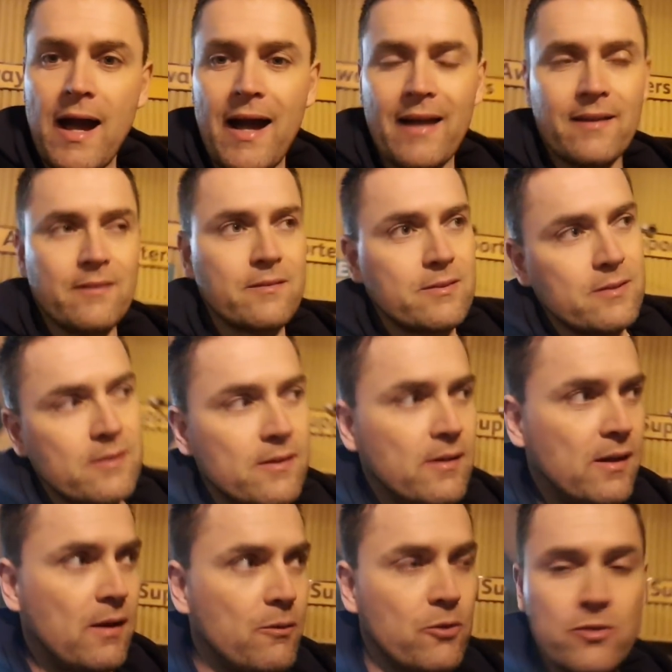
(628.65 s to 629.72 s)
And
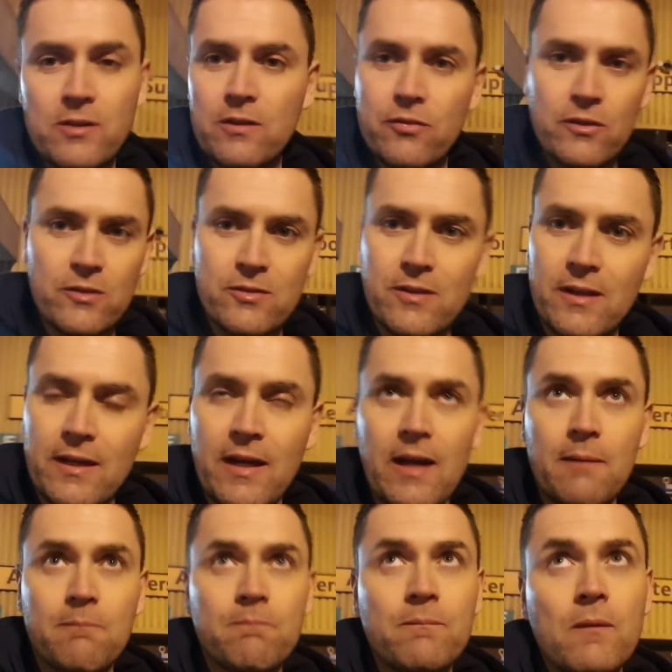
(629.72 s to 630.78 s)
I will see you for the City
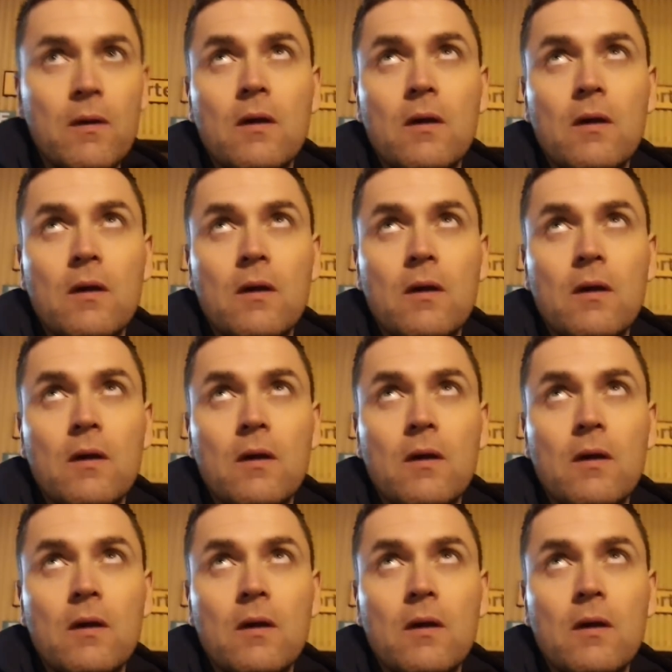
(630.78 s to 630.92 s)
game.